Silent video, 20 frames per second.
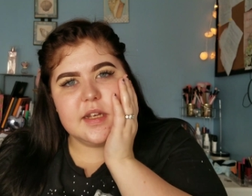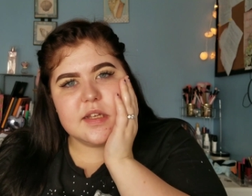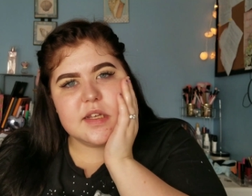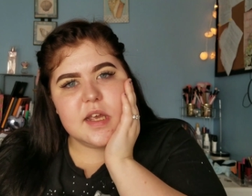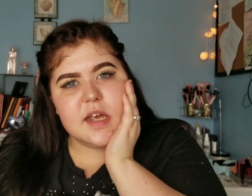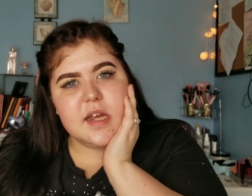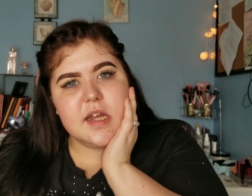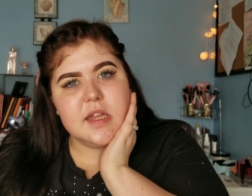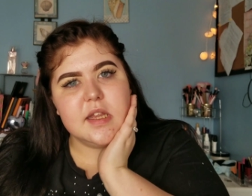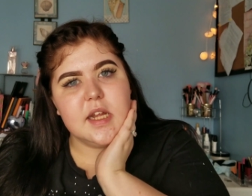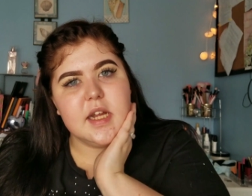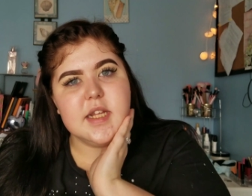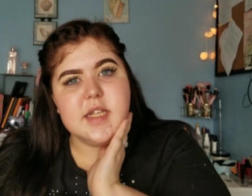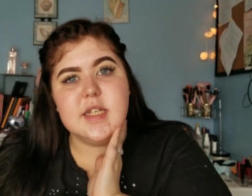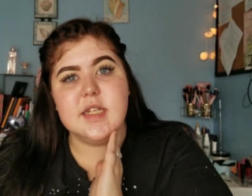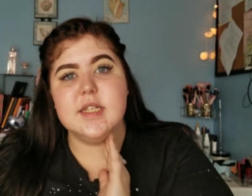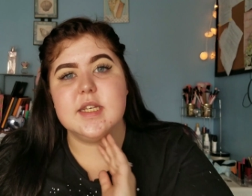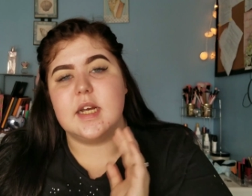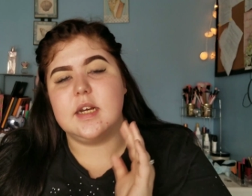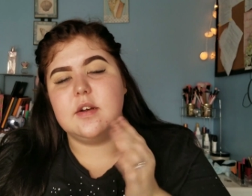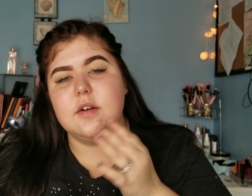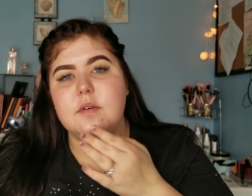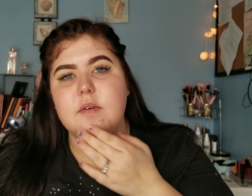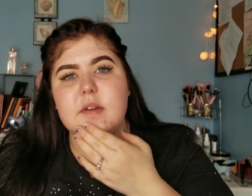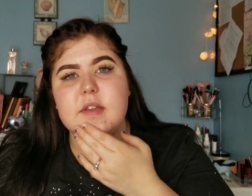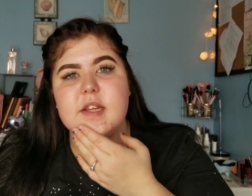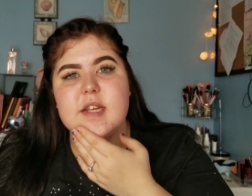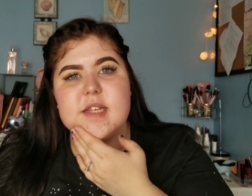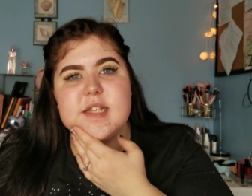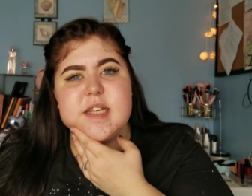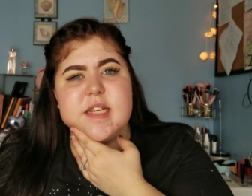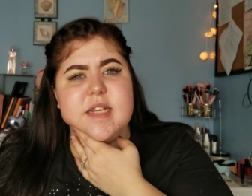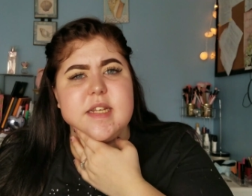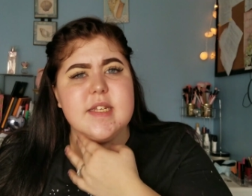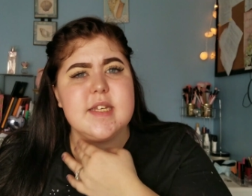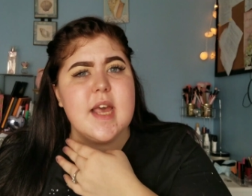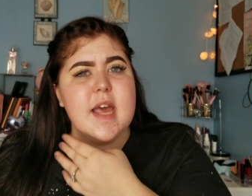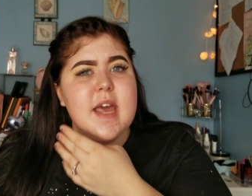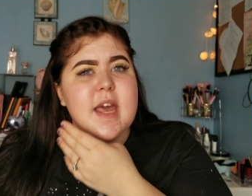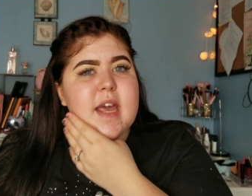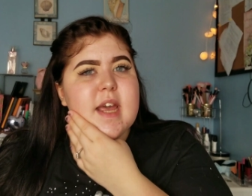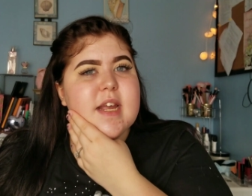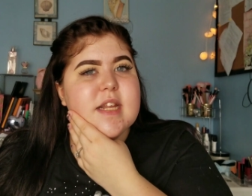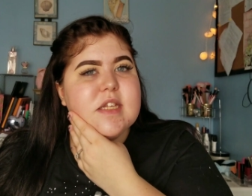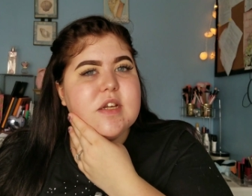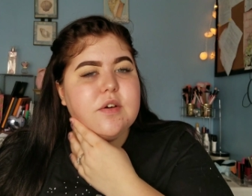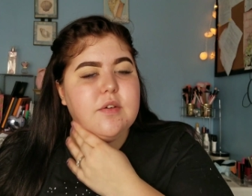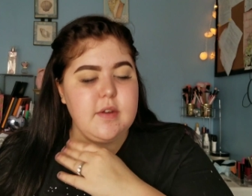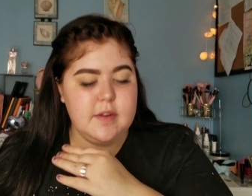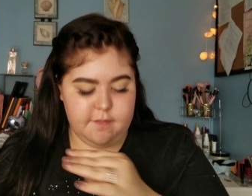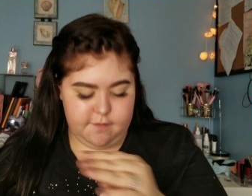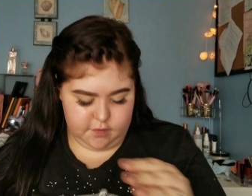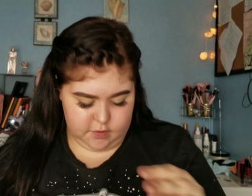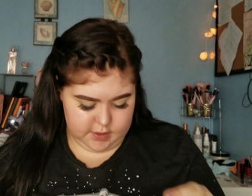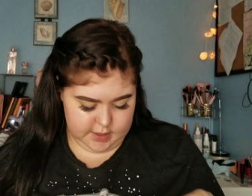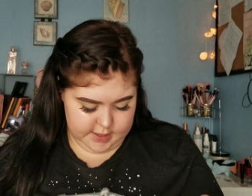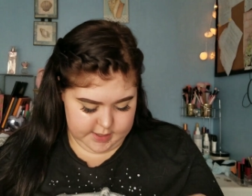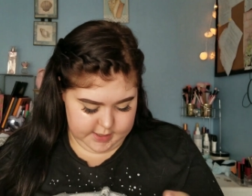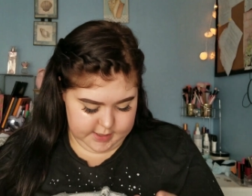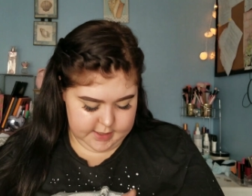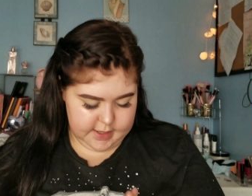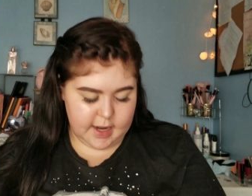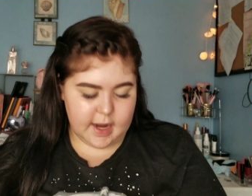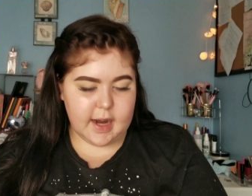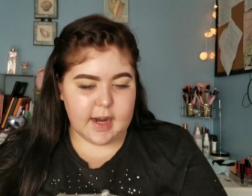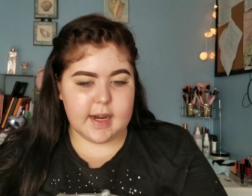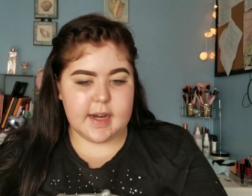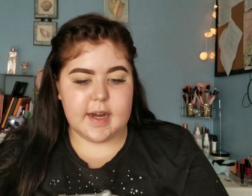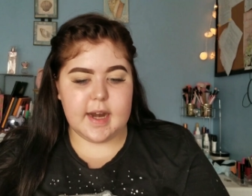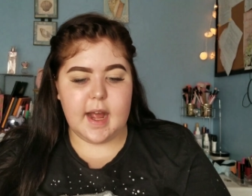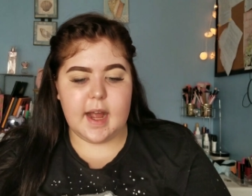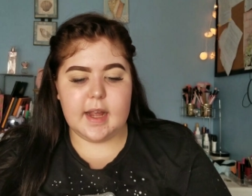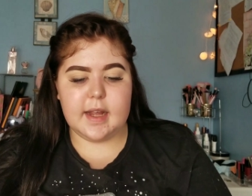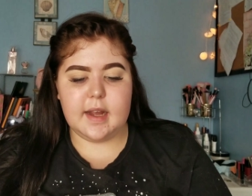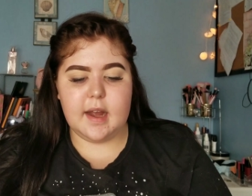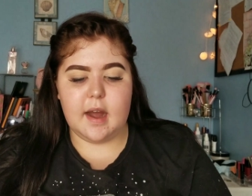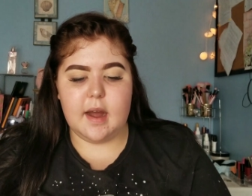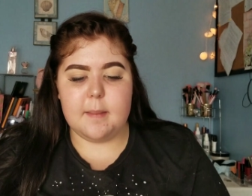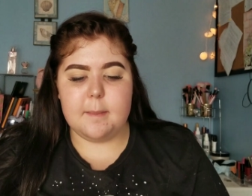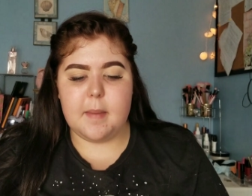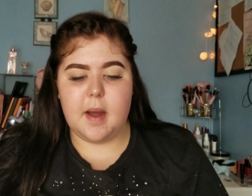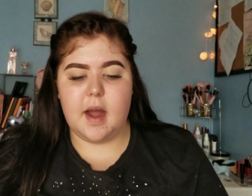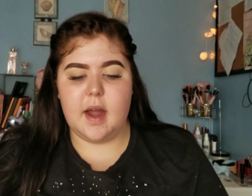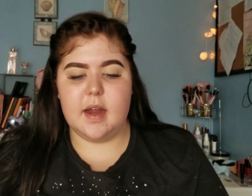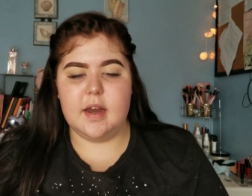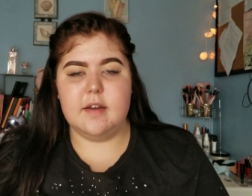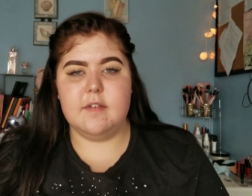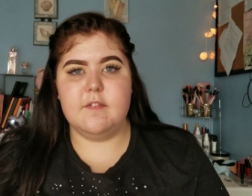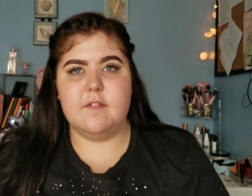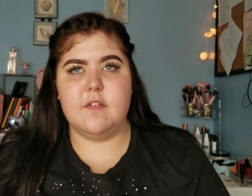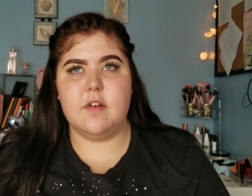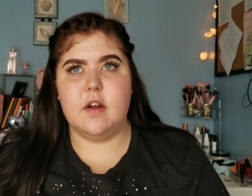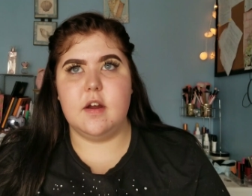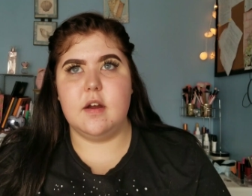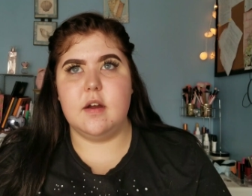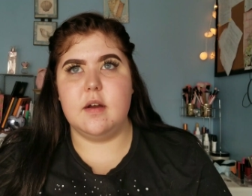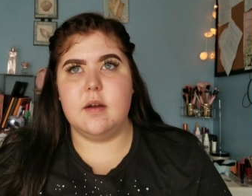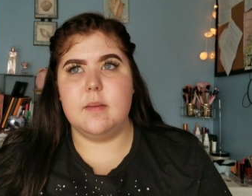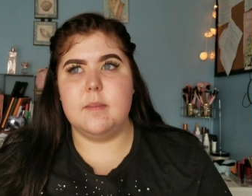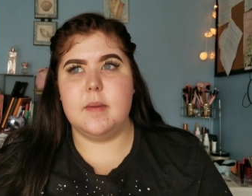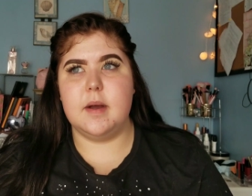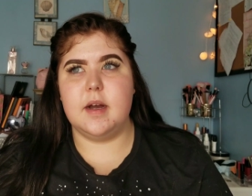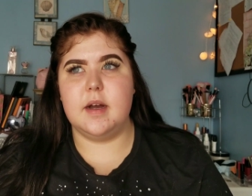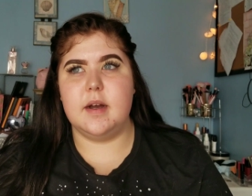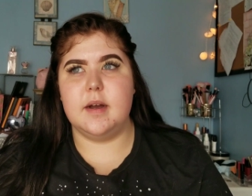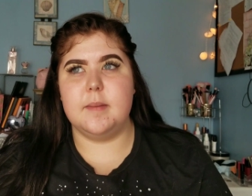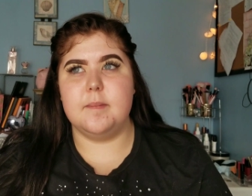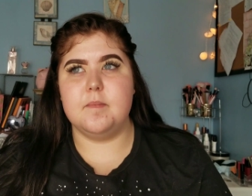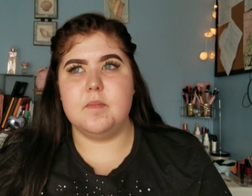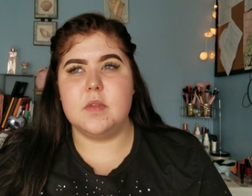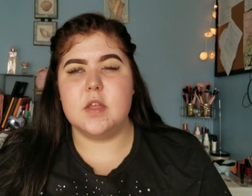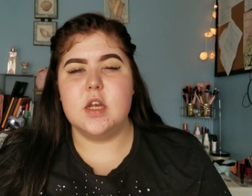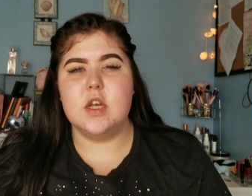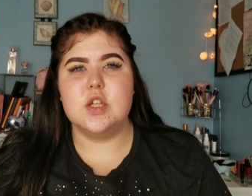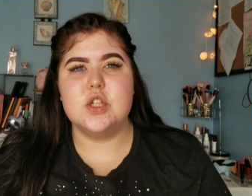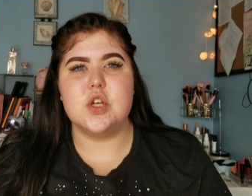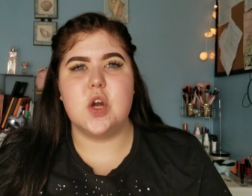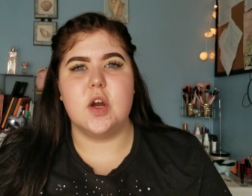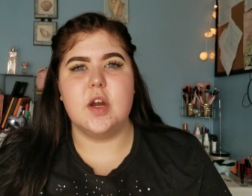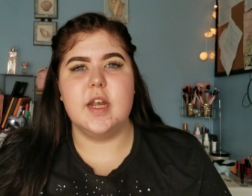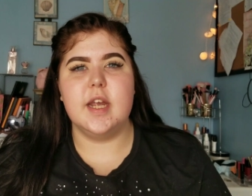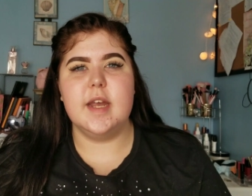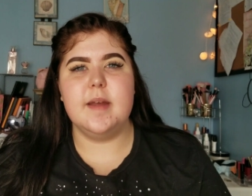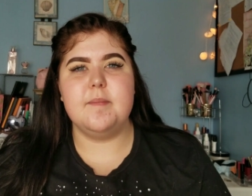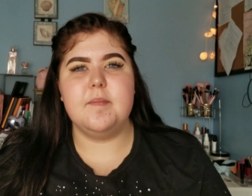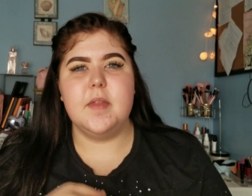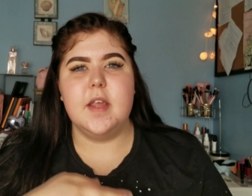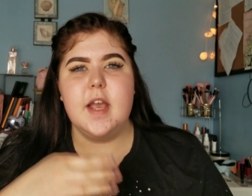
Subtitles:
And that's exactly what this is. It's only $4.99. I got mine from Target.